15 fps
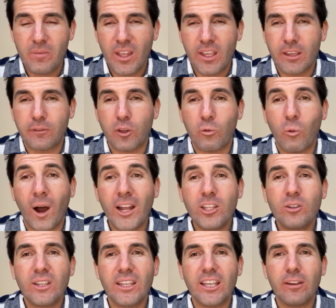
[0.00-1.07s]
If you want, you
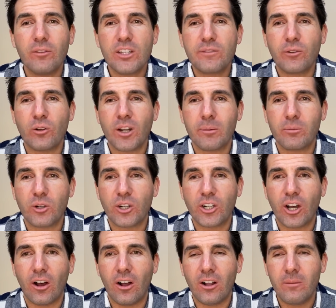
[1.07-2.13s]
can give this phone number a
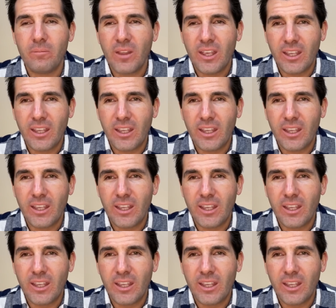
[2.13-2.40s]
call.